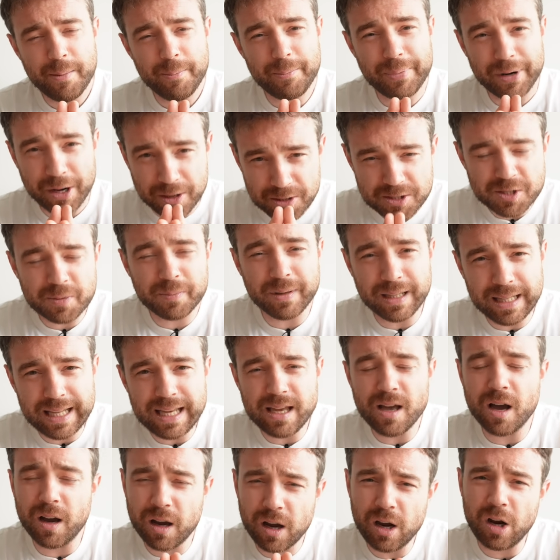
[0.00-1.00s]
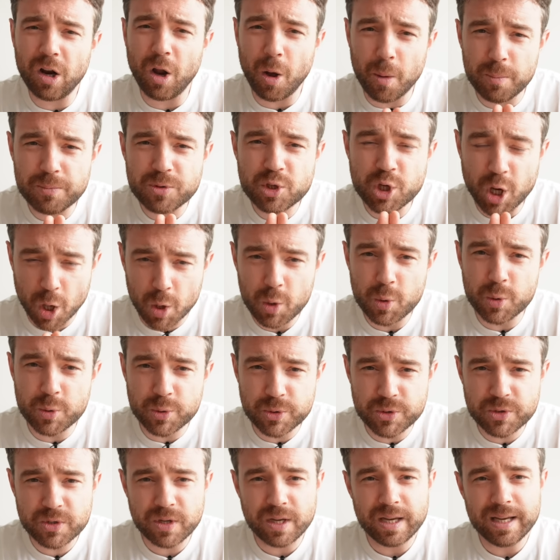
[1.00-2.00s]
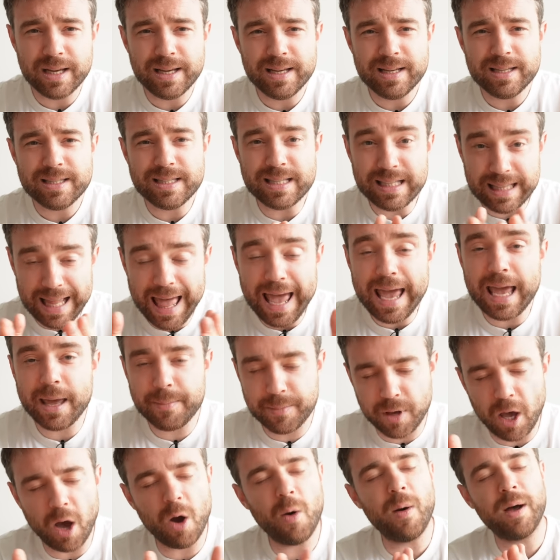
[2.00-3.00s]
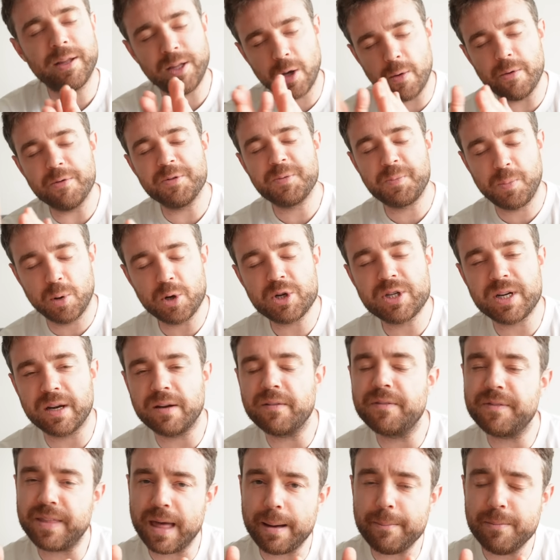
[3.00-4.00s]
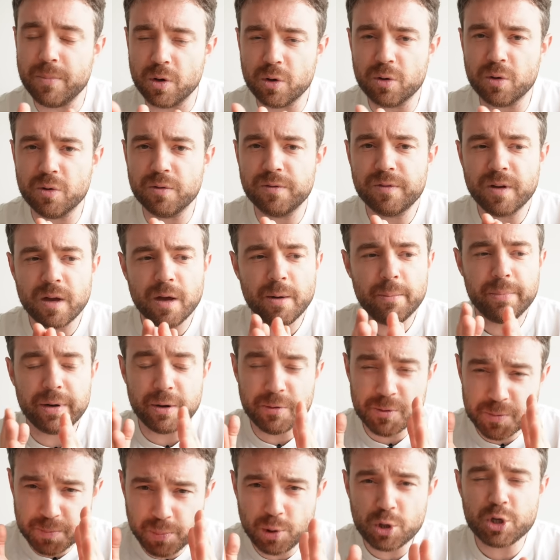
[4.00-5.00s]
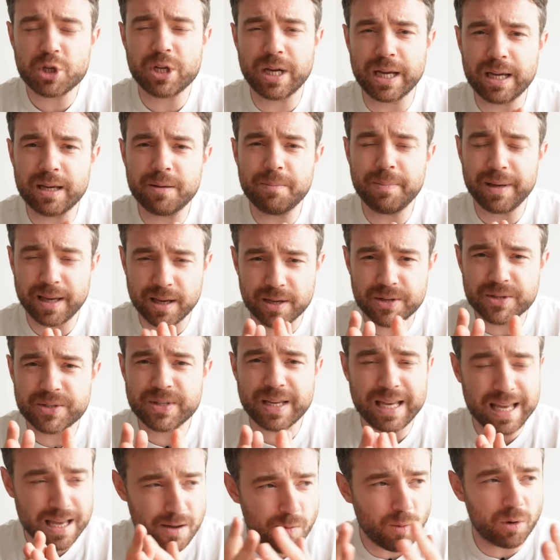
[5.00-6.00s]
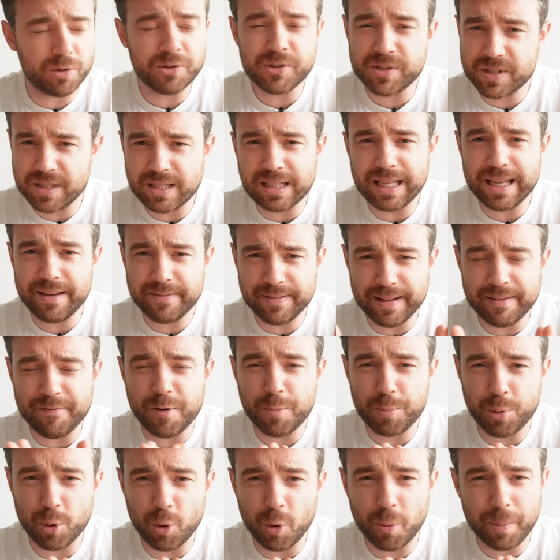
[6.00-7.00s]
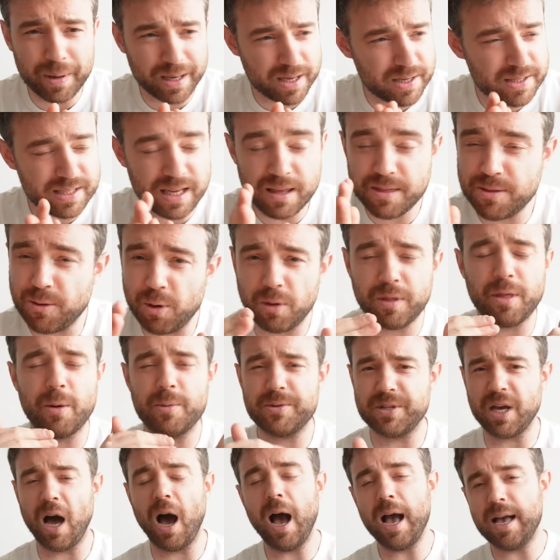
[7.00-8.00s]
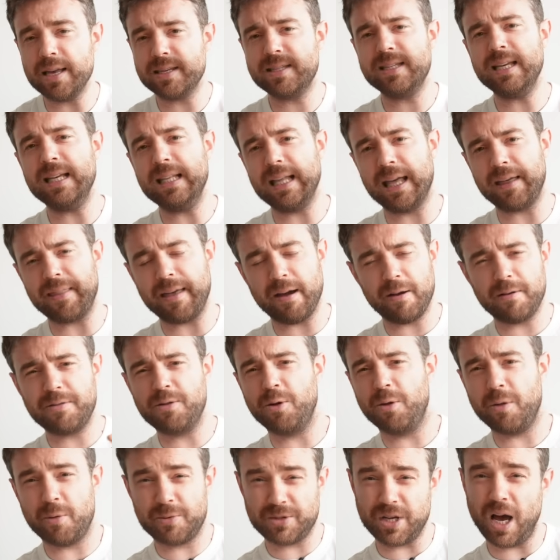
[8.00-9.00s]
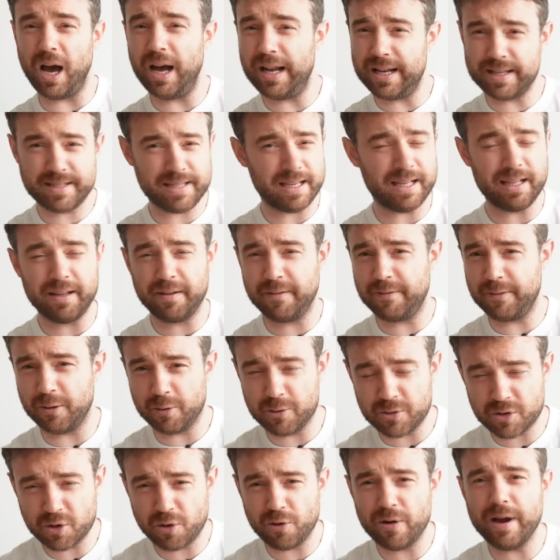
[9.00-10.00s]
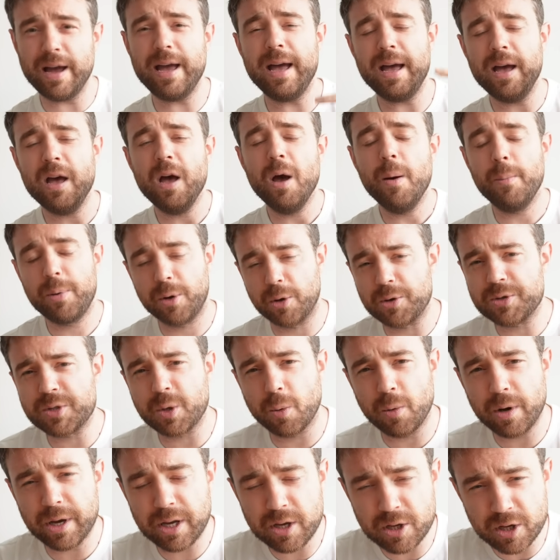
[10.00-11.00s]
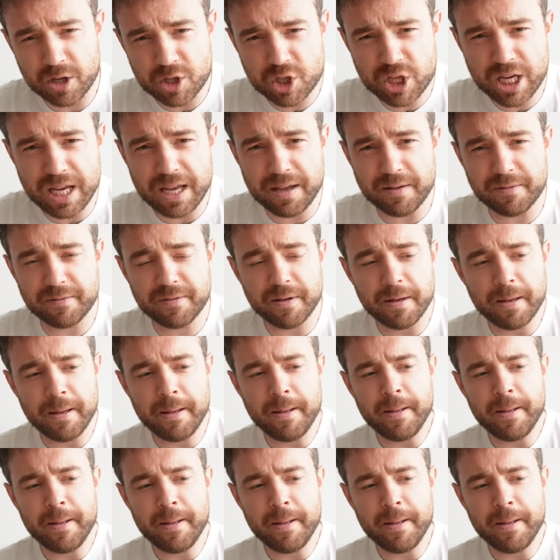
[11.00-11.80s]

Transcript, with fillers: But ultimately, Jurgen Klopp chose to let him go. I know he was pushing for that move, but he was pushing because he wanted to leave Liverpool because he thought there was a higher ceiling there. He thought there was a higher ceiling for his career, but also what he could achieve.